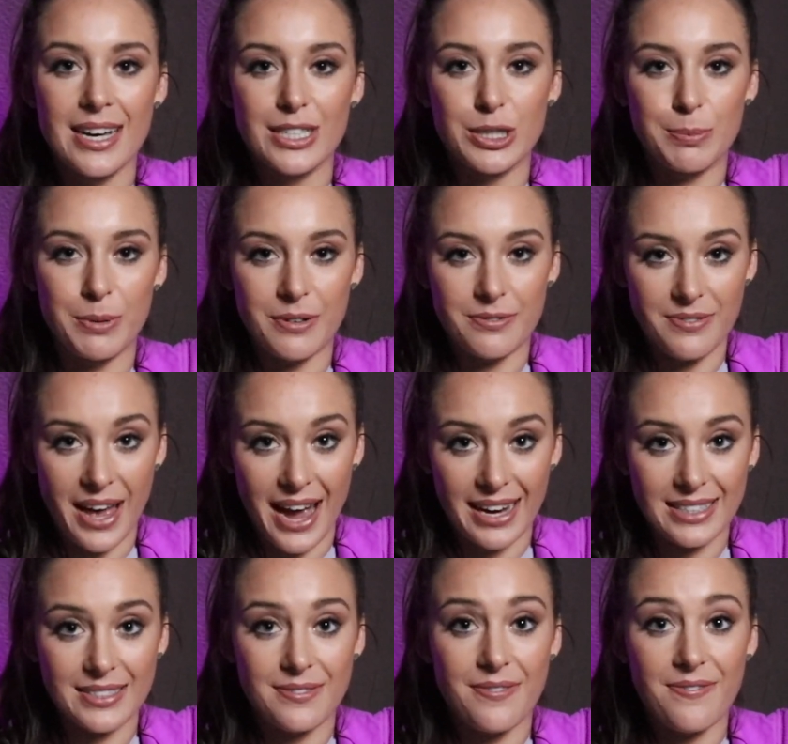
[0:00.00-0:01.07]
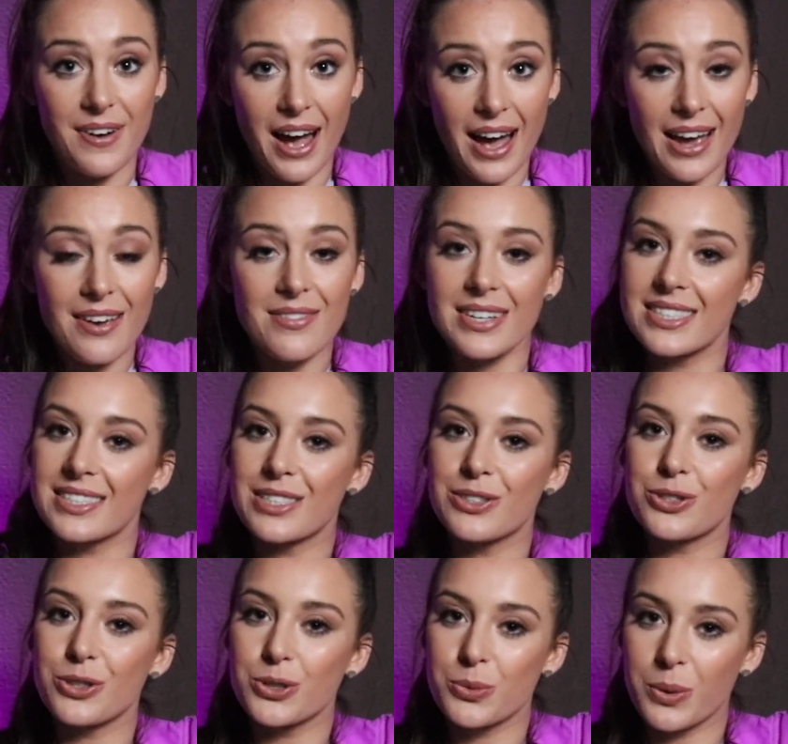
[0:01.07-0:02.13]
to perfect 5
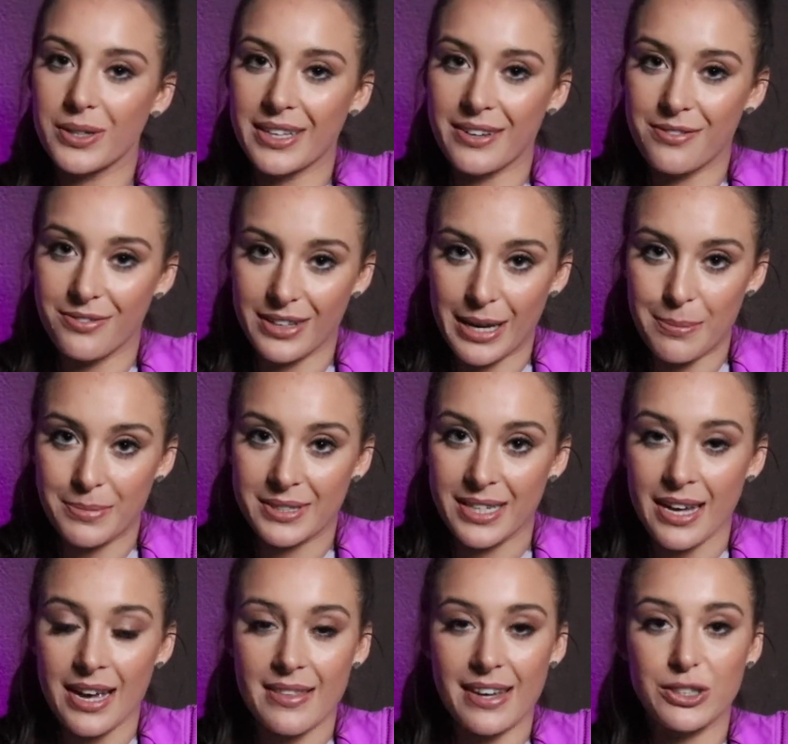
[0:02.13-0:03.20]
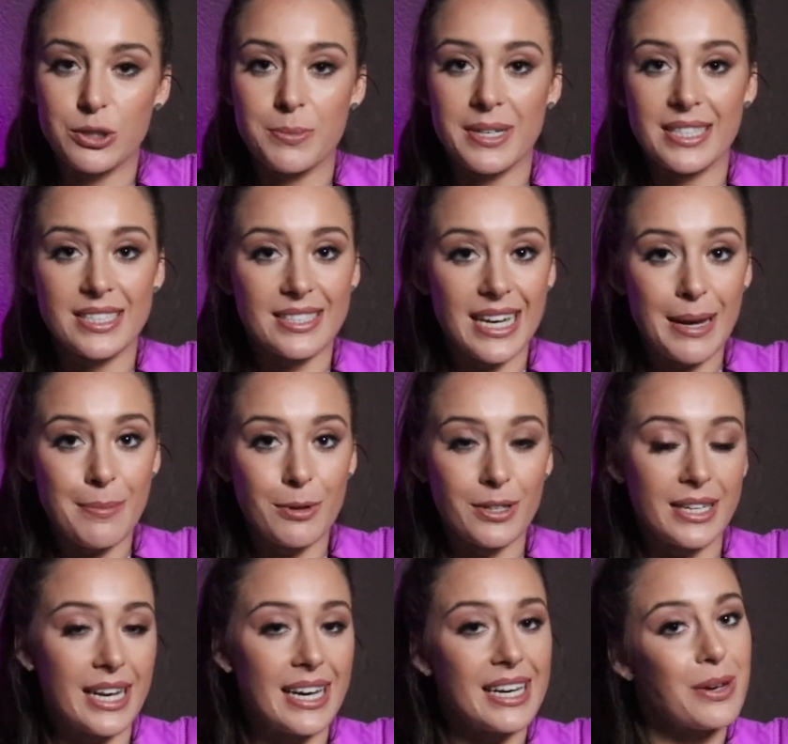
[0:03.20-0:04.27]
essential twirling flips that should be a staple
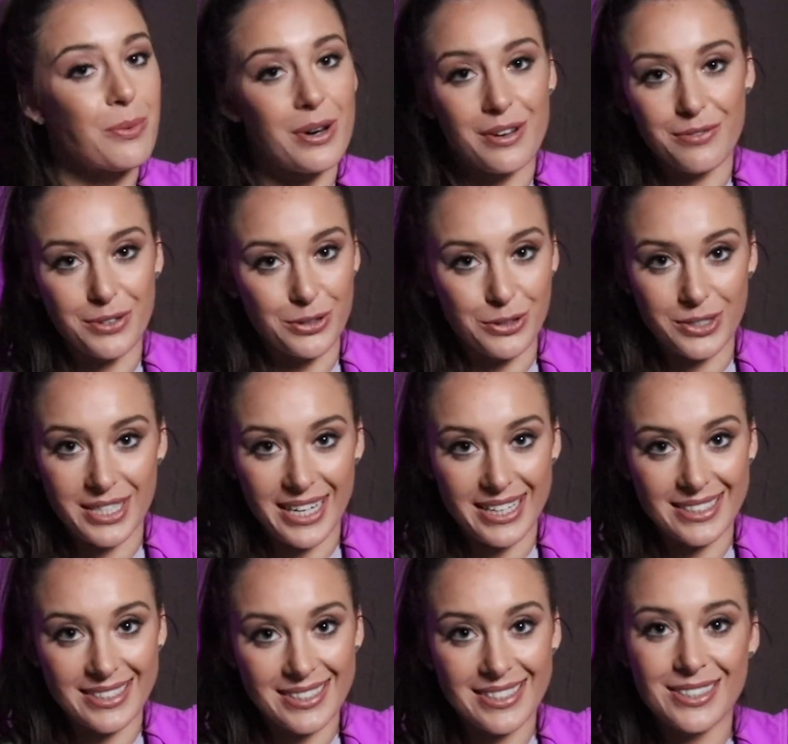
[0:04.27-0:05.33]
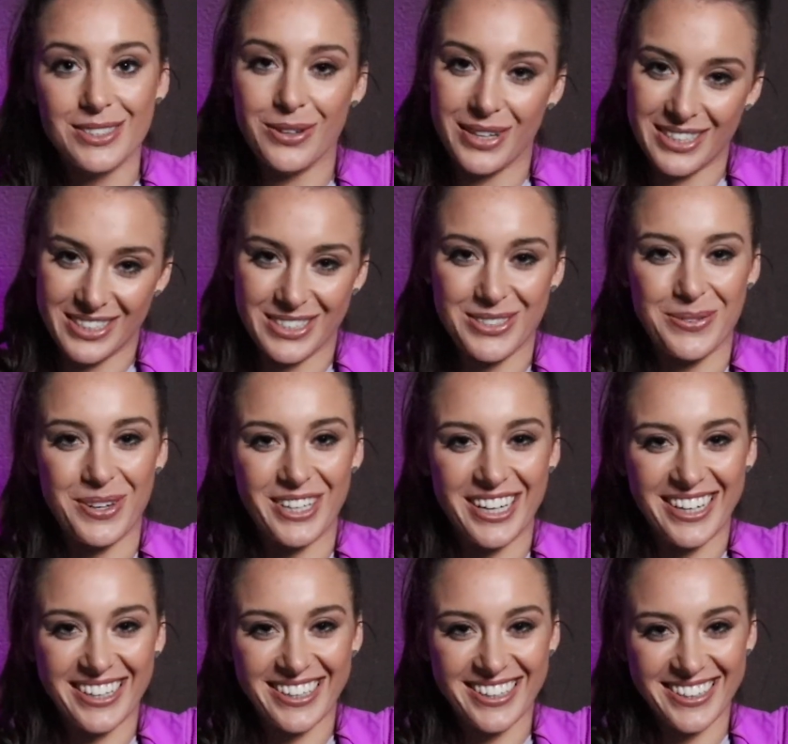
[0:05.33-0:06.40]
in any one of your routines. So let's get
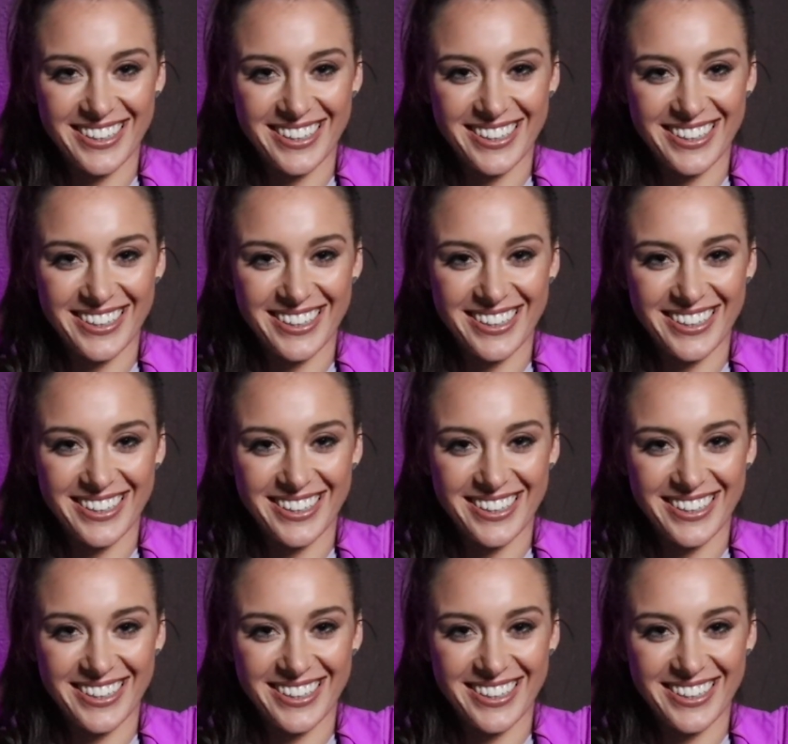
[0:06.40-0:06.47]
twirling.